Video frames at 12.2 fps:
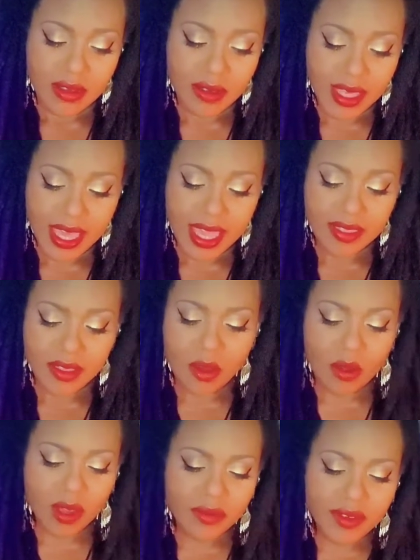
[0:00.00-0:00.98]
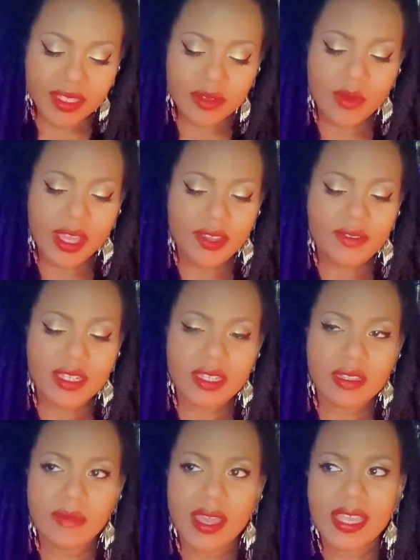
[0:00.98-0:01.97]
Okay, and the only reason why you did
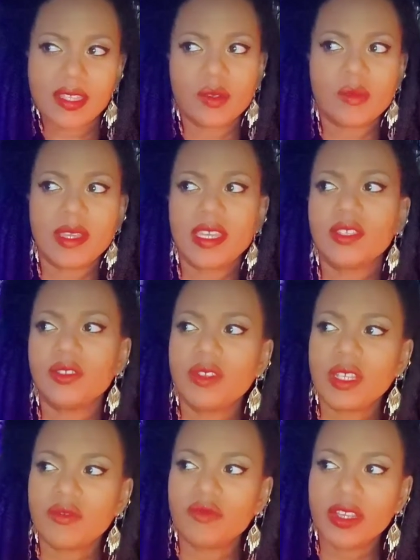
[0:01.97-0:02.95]
in the past was because you didn't